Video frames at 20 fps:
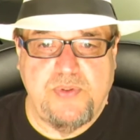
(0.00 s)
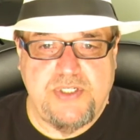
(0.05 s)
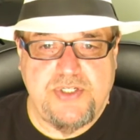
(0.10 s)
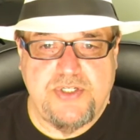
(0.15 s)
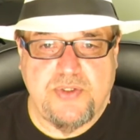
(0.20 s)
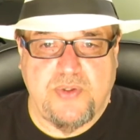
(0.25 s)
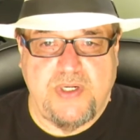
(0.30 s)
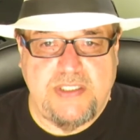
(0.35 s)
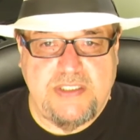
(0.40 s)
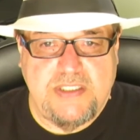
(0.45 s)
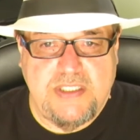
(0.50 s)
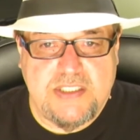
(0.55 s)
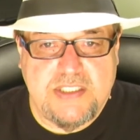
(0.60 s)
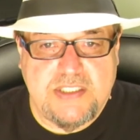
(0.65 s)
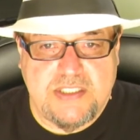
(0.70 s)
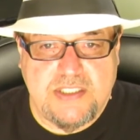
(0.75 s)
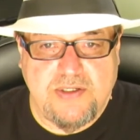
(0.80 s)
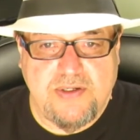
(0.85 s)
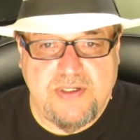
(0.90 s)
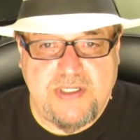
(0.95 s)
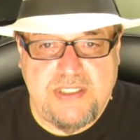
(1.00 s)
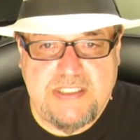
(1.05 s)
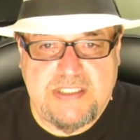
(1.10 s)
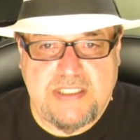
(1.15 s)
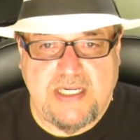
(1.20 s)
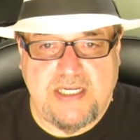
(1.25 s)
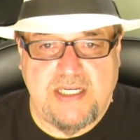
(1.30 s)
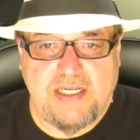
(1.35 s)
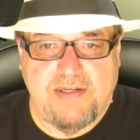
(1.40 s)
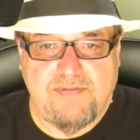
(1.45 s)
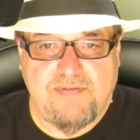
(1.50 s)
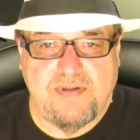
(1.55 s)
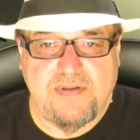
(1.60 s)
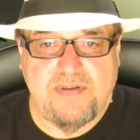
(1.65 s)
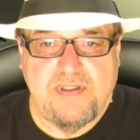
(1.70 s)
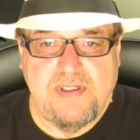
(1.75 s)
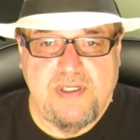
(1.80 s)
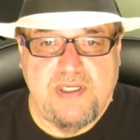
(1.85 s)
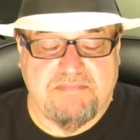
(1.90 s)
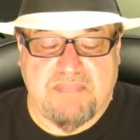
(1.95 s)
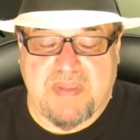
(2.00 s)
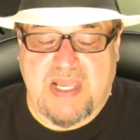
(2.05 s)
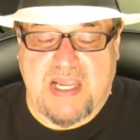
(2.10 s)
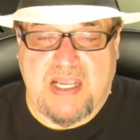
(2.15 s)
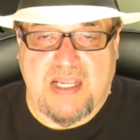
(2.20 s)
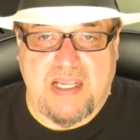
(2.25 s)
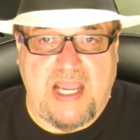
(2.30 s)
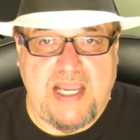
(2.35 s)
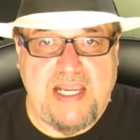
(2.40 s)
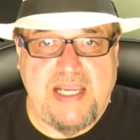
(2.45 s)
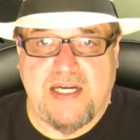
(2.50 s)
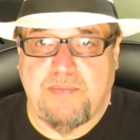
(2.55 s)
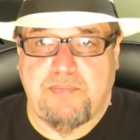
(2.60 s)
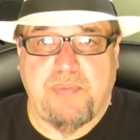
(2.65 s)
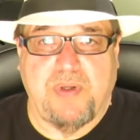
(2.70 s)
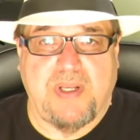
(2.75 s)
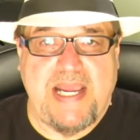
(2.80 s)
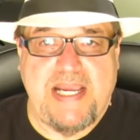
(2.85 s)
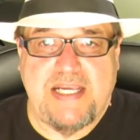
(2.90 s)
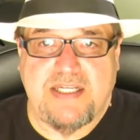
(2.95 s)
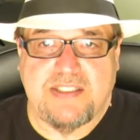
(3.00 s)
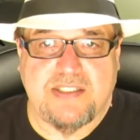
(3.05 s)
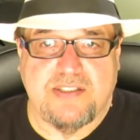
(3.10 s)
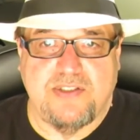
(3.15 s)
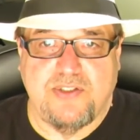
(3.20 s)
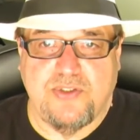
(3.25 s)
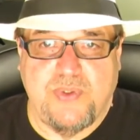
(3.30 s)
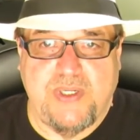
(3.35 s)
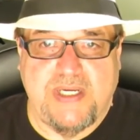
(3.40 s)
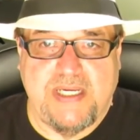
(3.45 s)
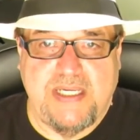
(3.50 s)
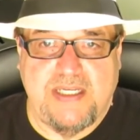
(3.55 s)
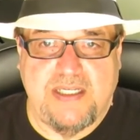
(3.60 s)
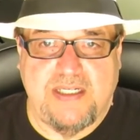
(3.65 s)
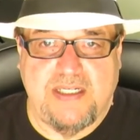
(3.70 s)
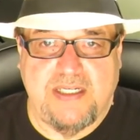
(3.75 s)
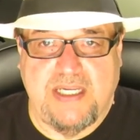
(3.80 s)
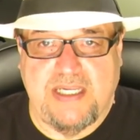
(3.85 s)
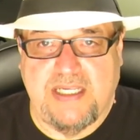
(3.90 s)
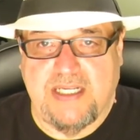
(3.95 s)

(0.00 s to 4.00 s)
enjoyed this series. I had a blast doing it,